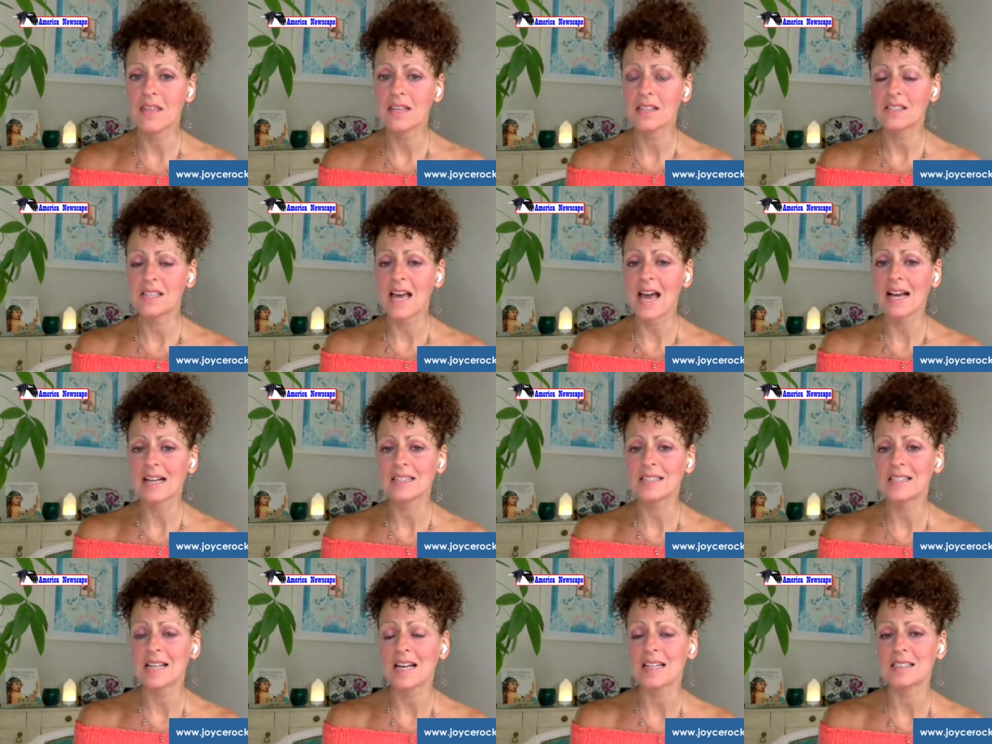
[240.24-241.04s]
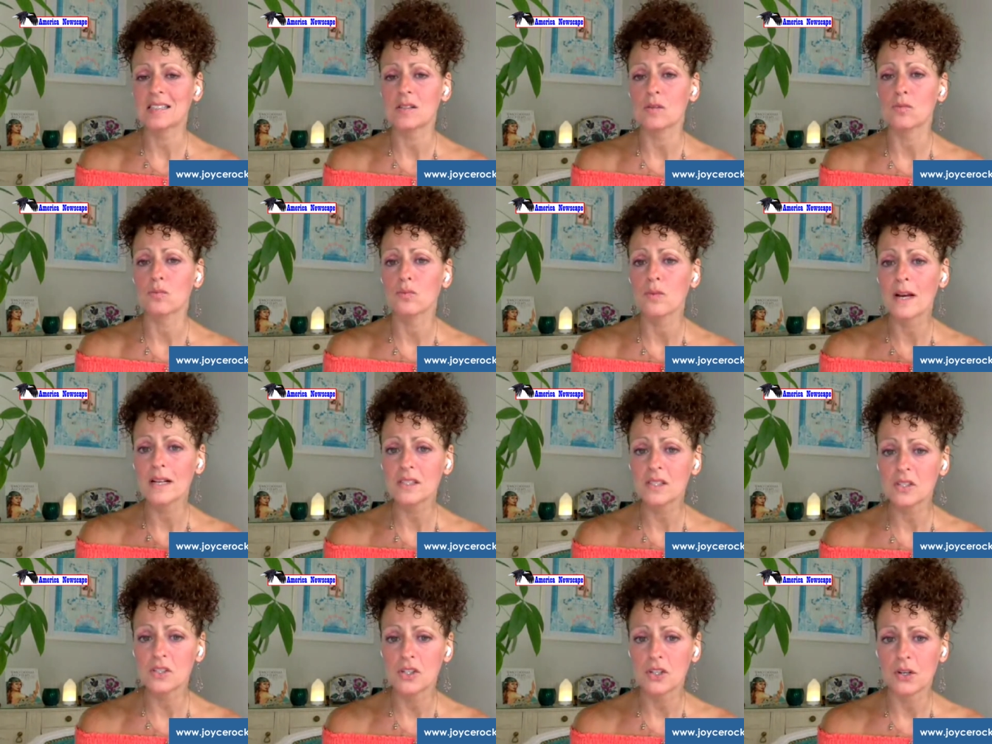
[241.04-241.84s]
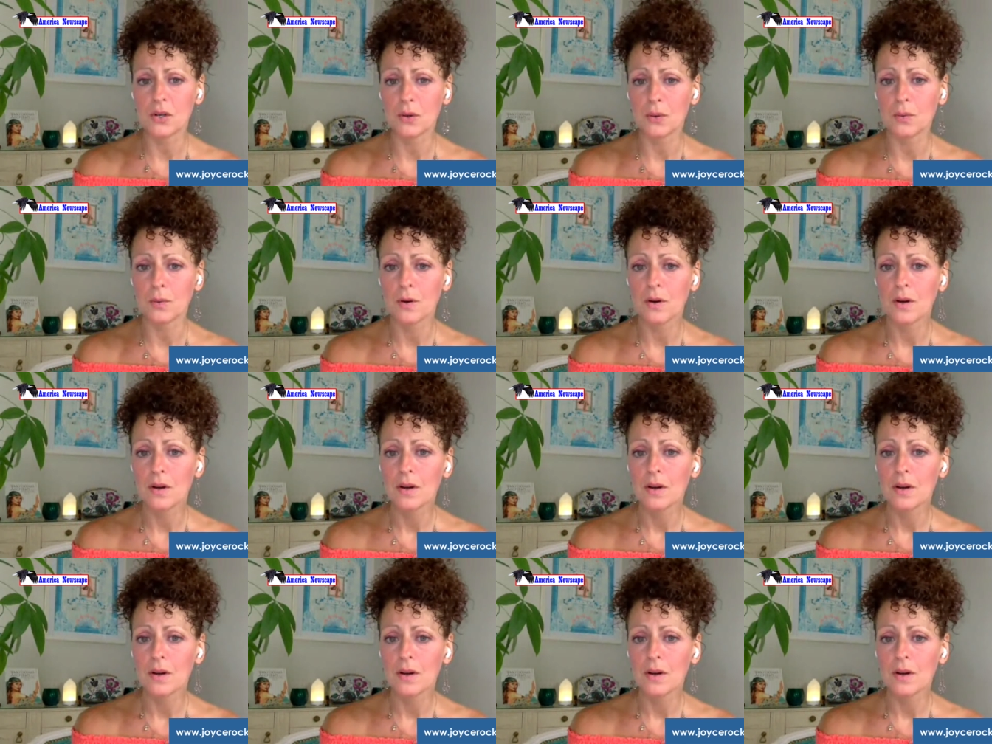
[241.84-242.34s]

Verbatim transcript: this excess residue